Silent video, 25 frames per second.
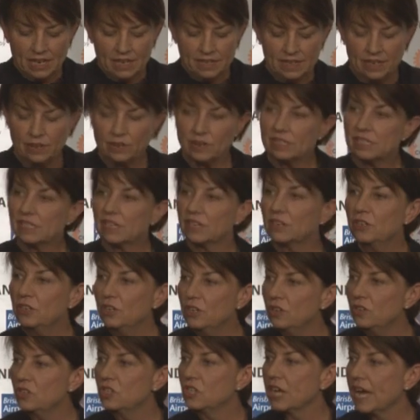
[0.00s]
There is a
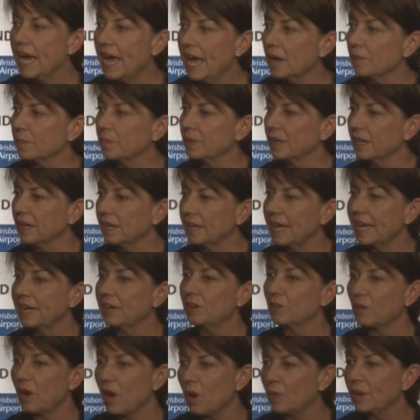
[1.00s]
huge gap and a
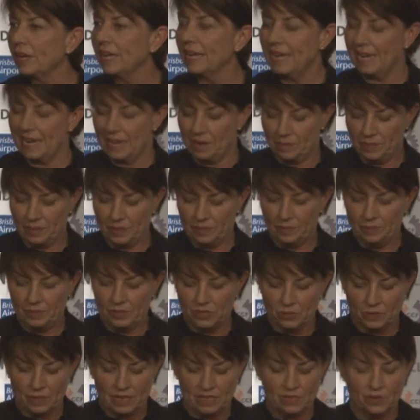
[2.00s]
growing gap
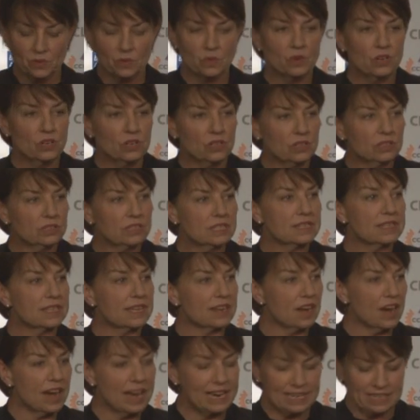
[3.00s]
between the world
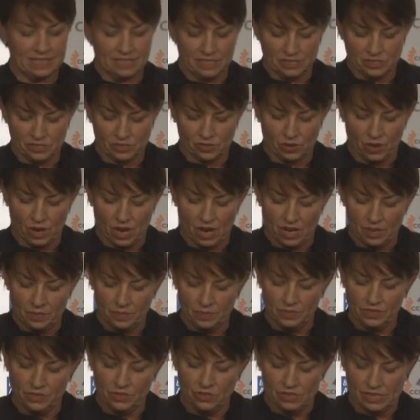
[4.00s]
that I can
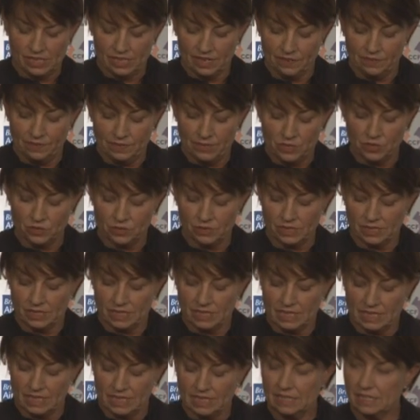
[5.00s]
describe using official
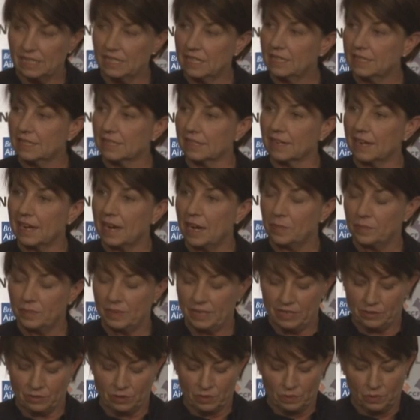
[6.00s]
statistics and
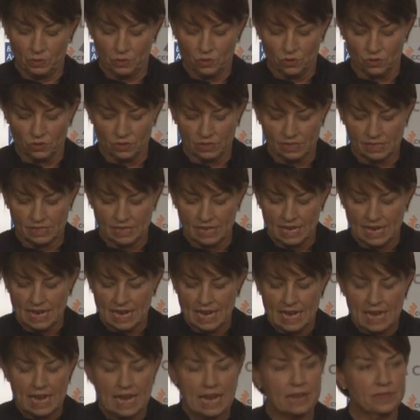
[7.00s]
company reports
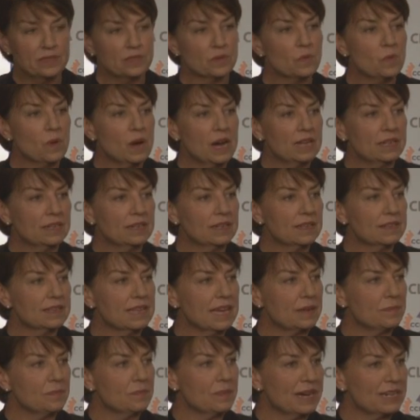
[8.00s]
and the one
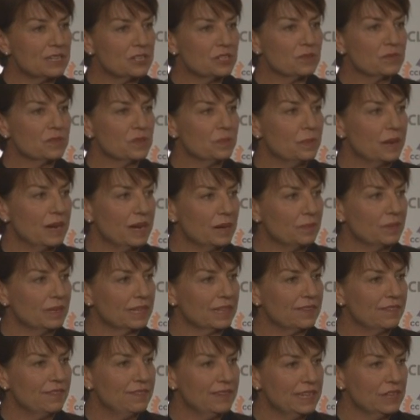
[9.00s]
that much of the
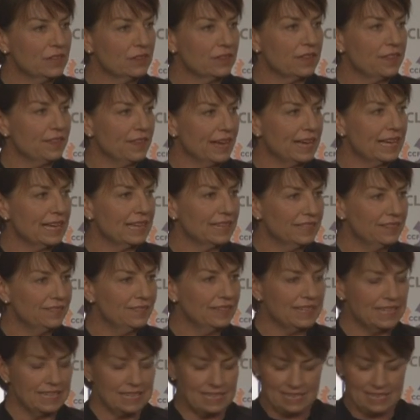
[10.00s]
public feel that they are living